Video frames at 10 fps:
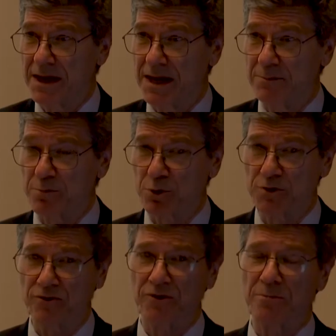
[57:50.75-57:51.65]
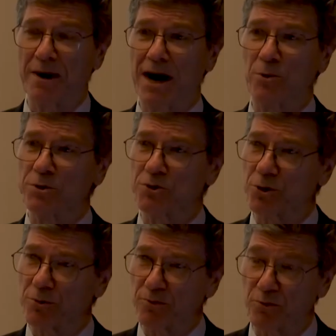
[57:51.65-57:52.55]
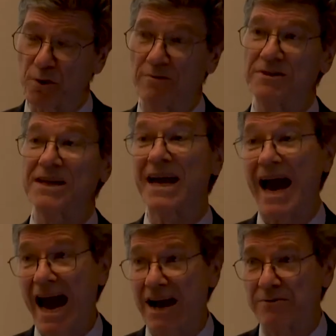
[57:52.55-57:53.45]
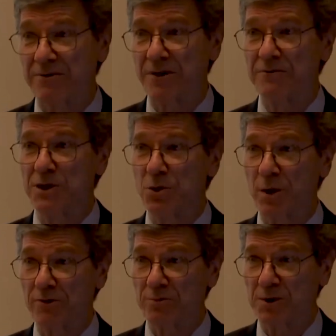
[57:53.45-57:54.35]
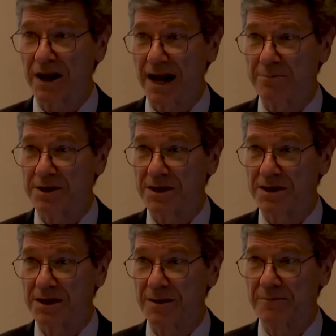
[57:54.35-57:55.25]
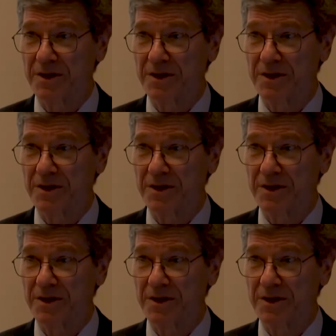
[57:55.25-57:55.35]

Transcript: In purchasing power terms, roughly a half of the US per capita income.